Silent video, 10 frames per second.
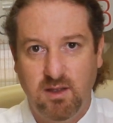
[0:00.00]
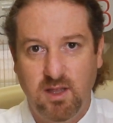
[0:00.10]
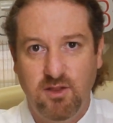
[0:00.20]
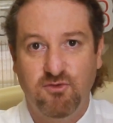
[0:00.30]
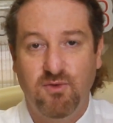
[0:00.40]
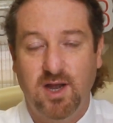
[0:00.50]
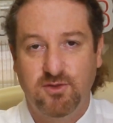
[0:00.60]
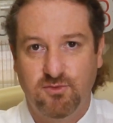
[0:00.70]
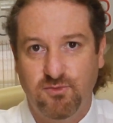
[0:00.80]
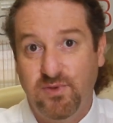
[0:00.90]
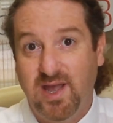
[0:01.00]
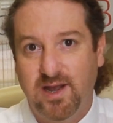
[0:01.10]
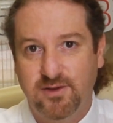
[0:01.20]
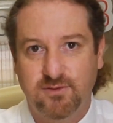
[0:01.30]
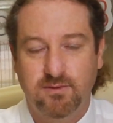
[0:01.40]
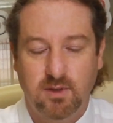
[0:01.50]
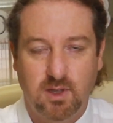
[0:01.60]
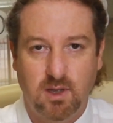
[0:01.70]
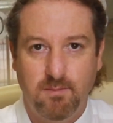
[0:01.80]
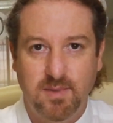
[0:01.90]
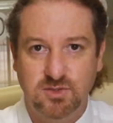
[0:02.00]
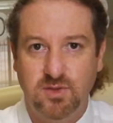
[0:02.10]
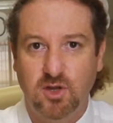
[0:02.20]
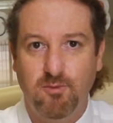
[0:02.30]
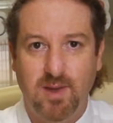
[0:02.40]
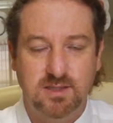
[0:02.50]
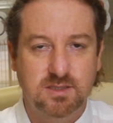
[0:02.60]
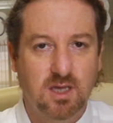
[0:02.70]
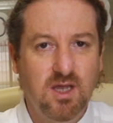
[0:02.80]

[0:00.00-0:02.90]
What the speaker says: interact or react based on the commands.